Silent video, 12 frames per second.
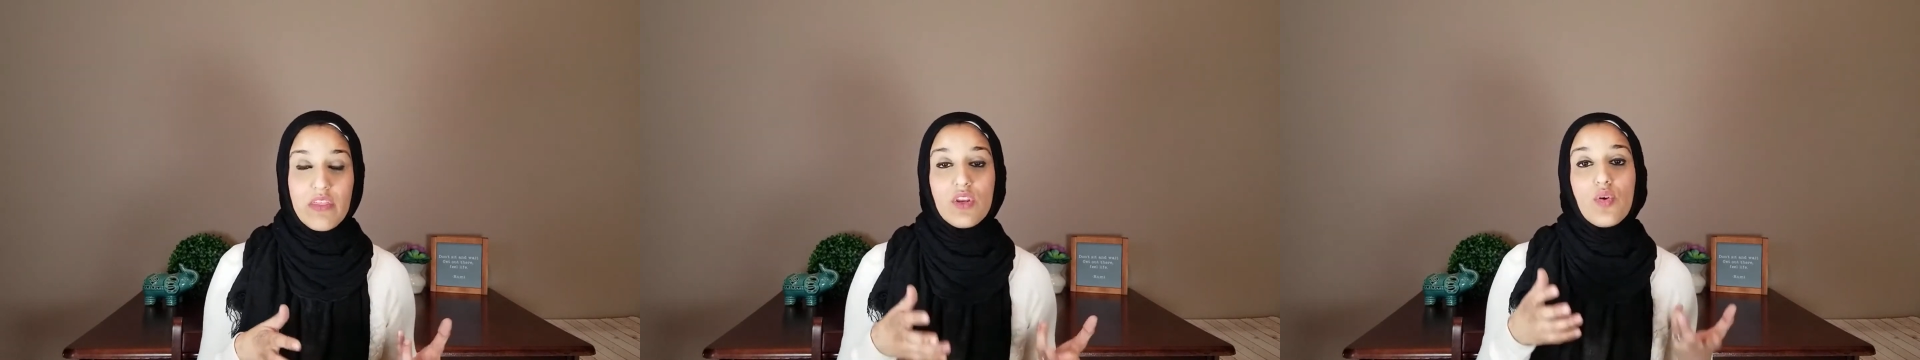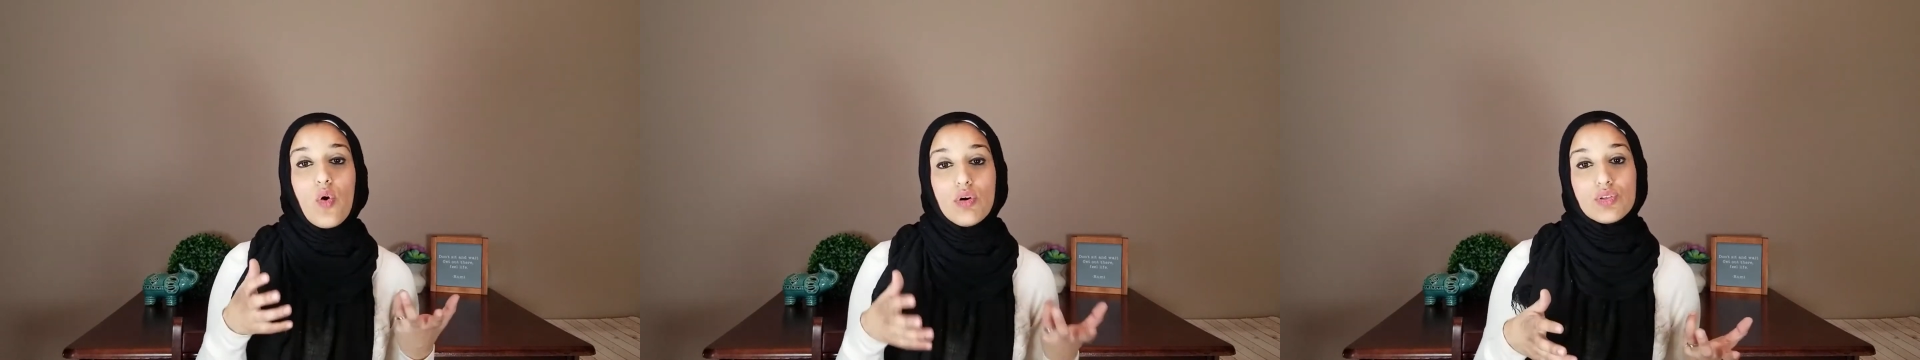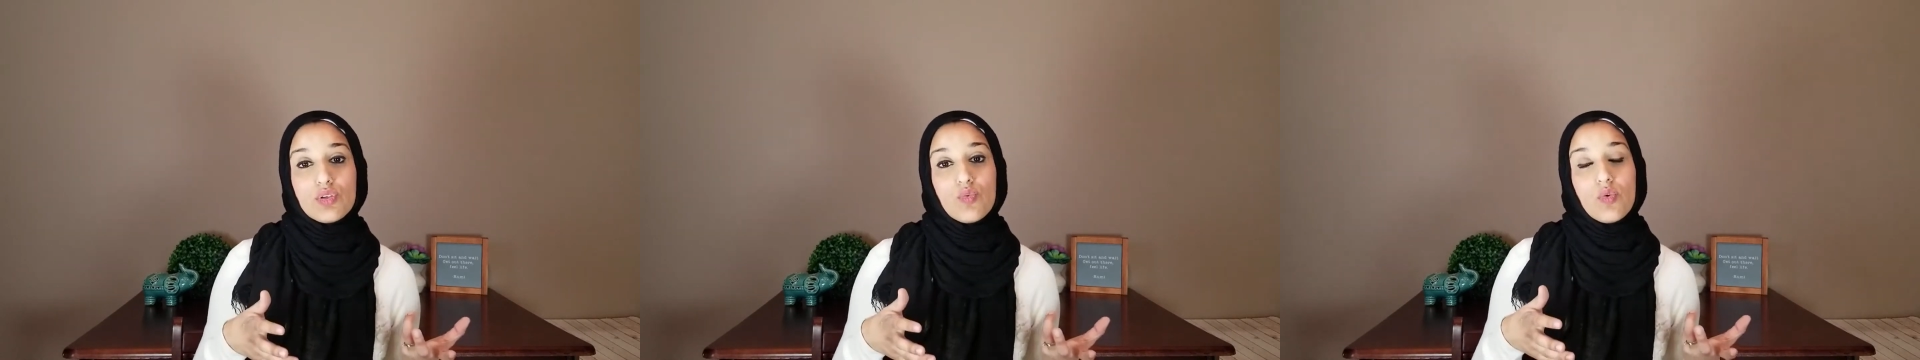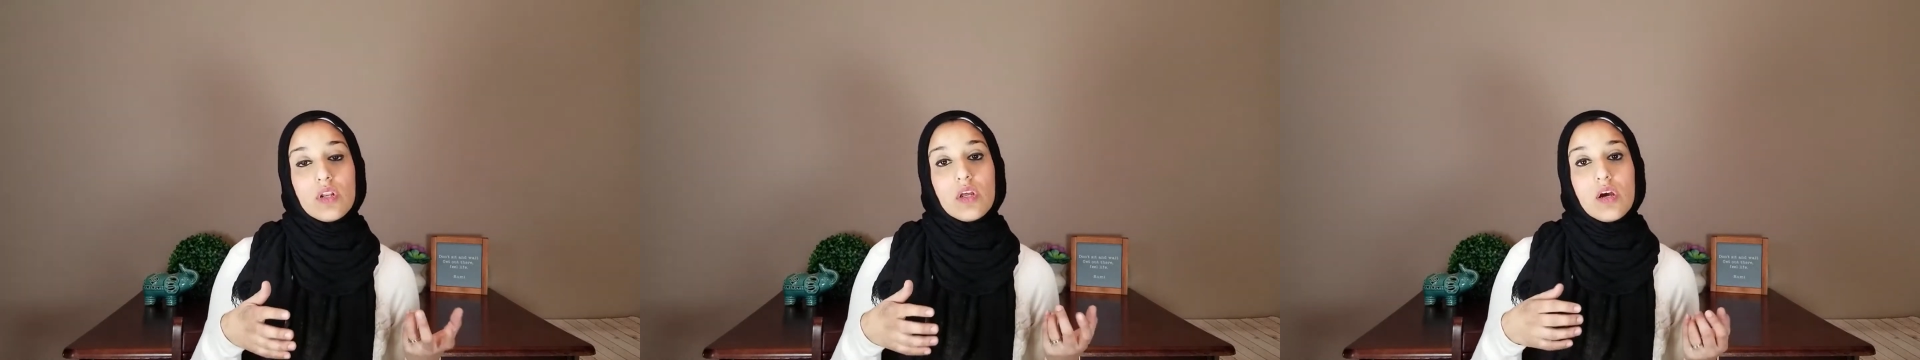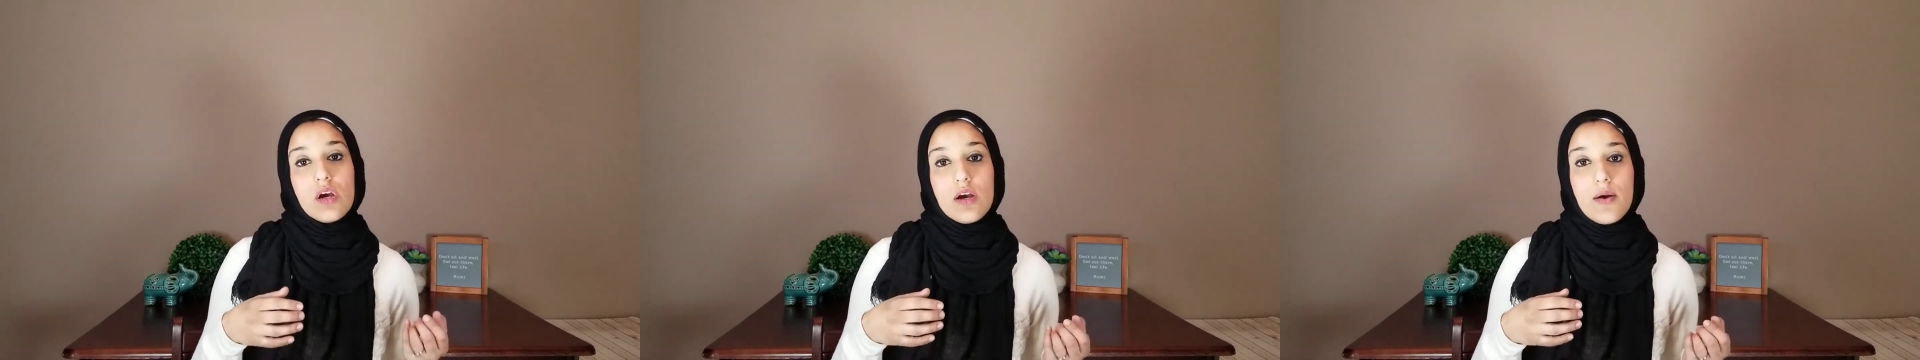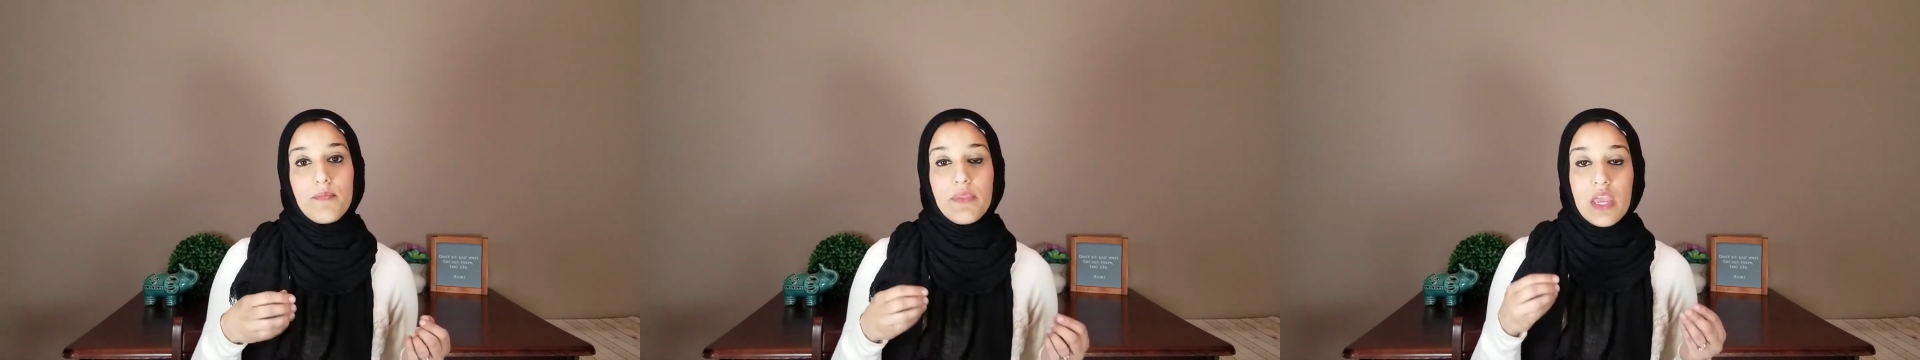And then you also want
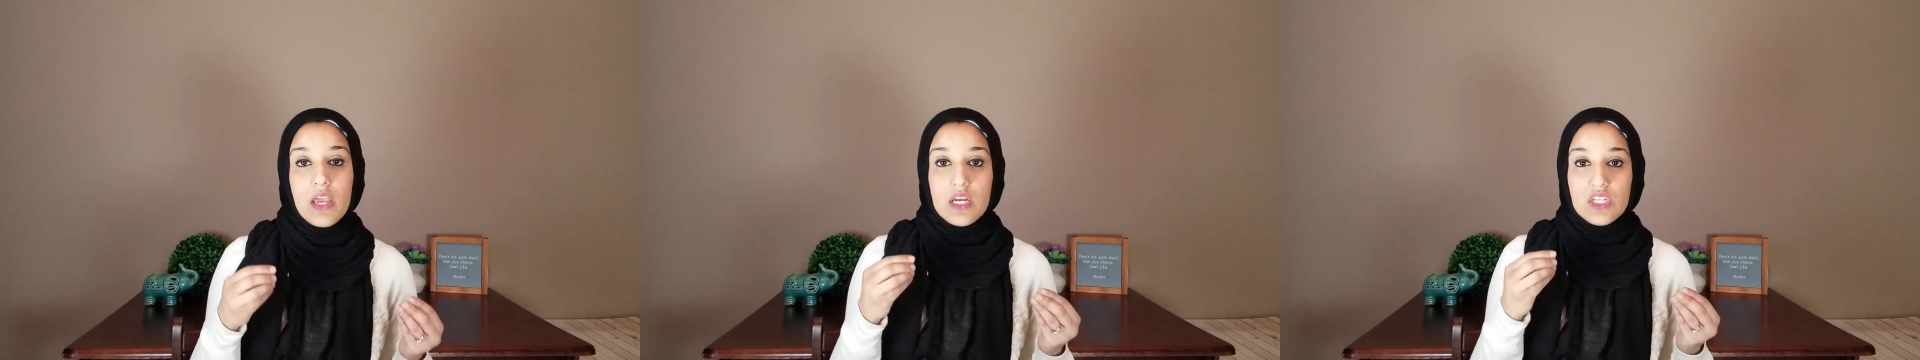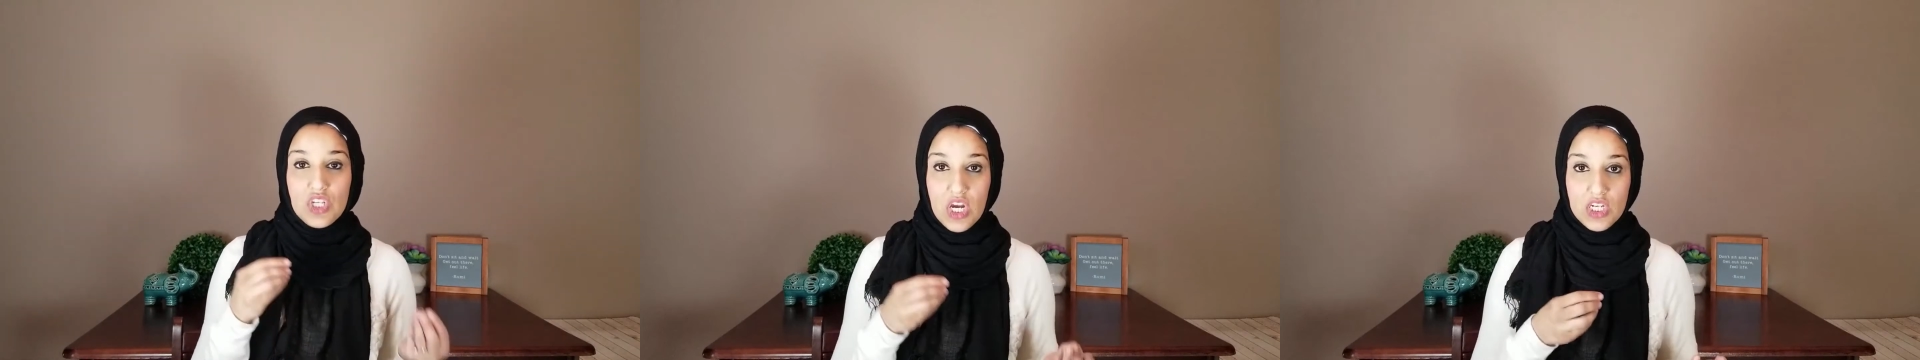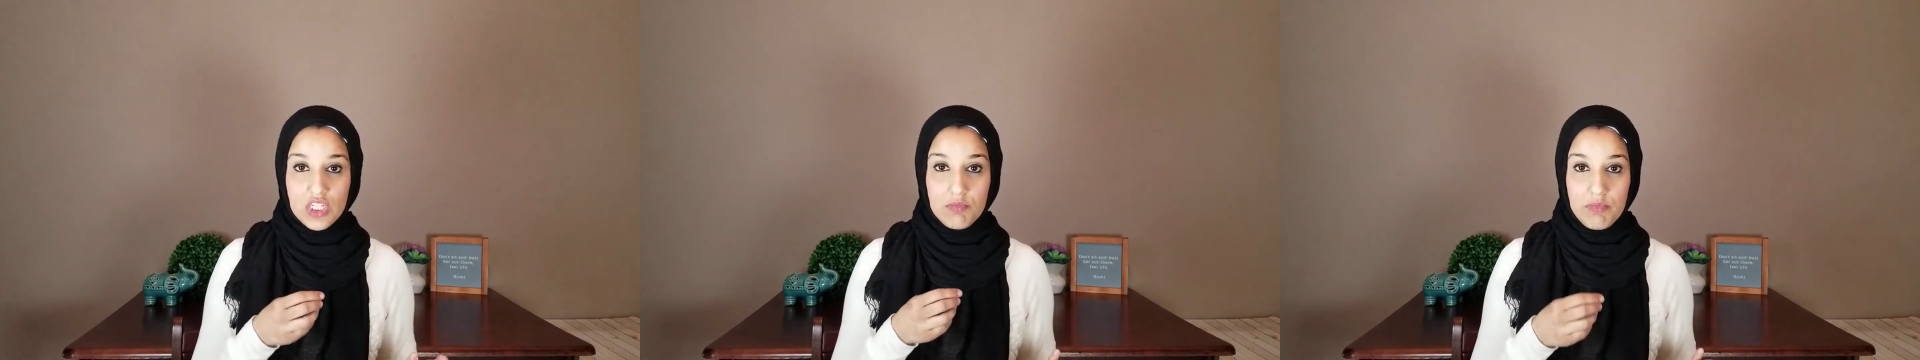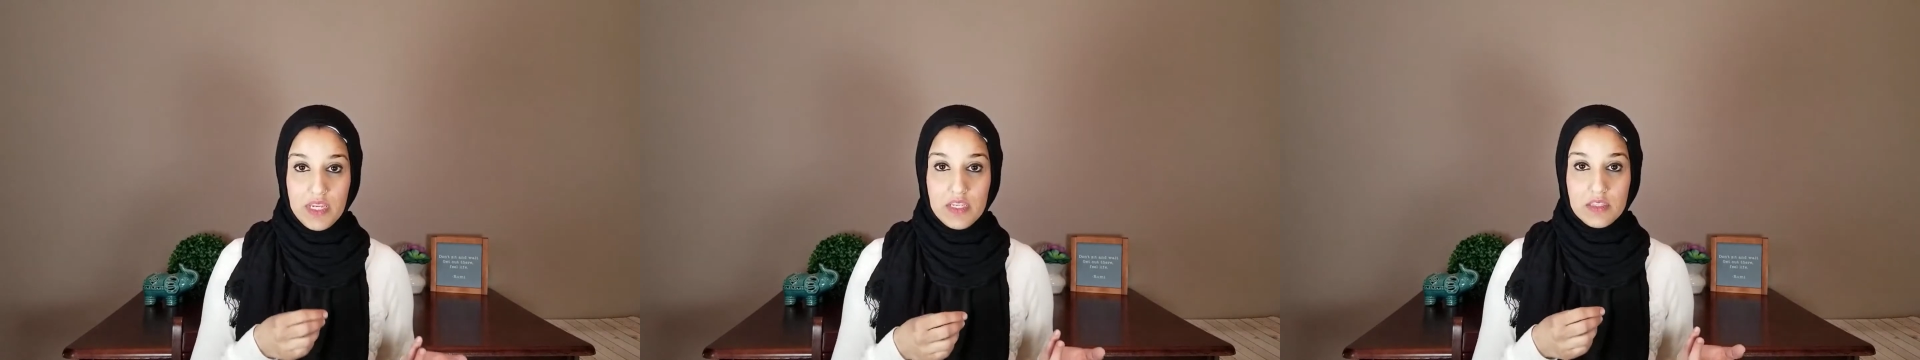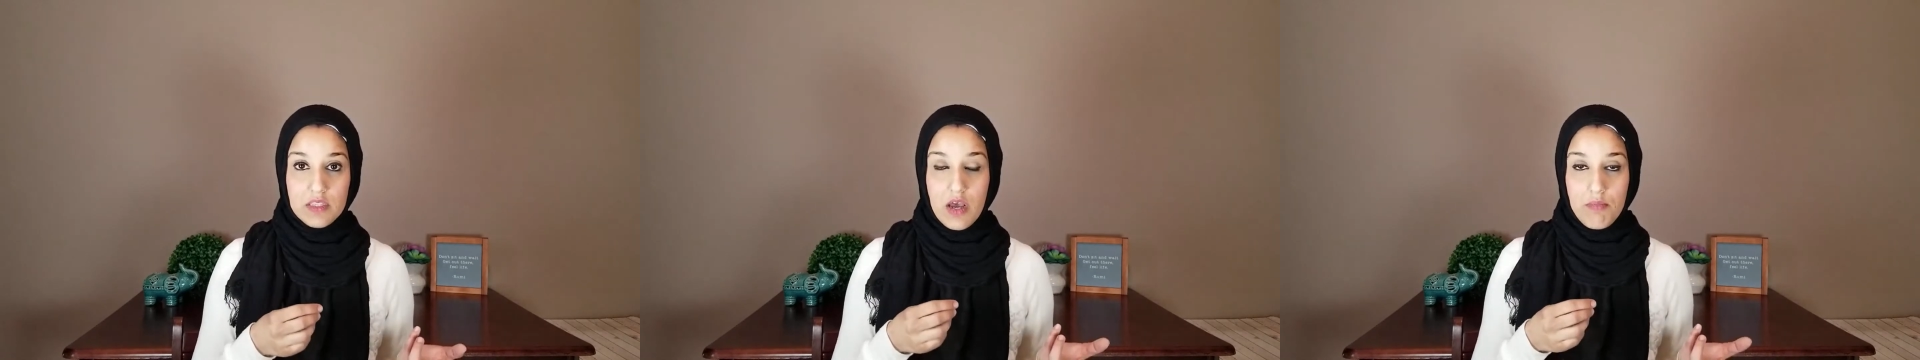to touch base